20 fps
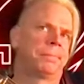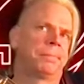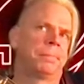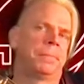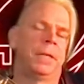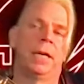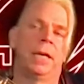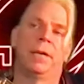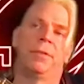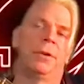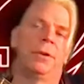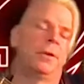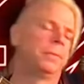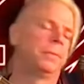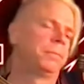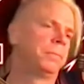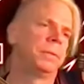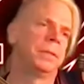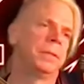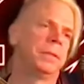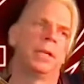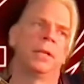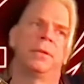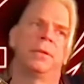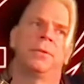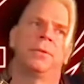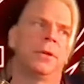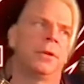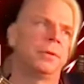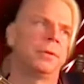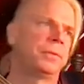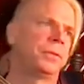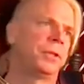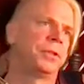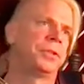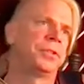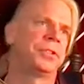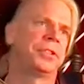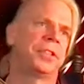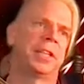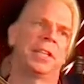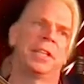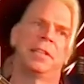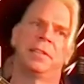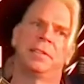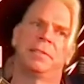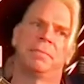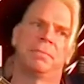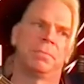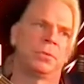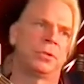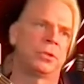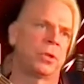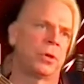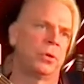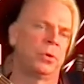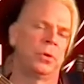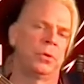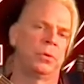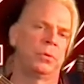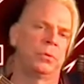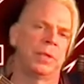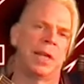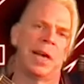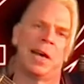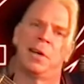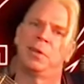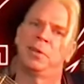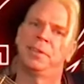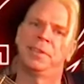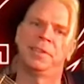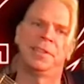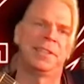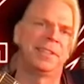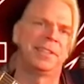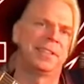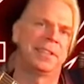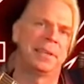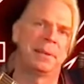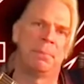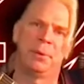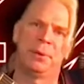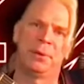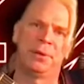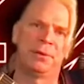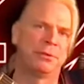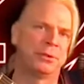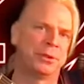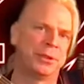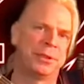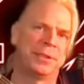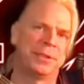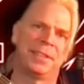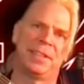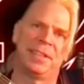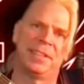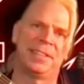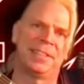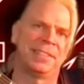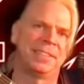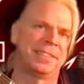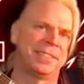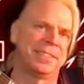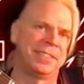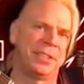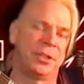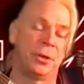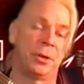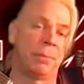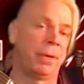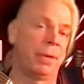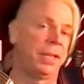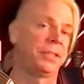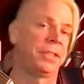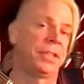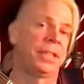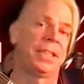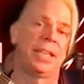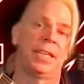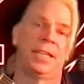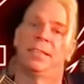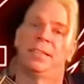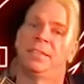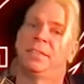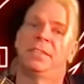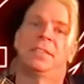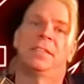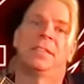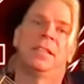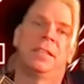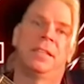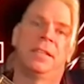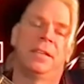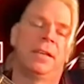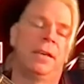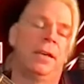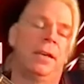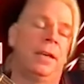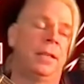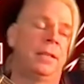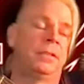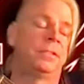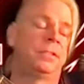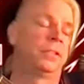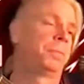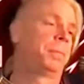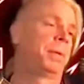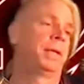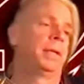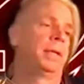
yeah, they're singing it so loud and beautiful, and they're amazing kids, and it's just been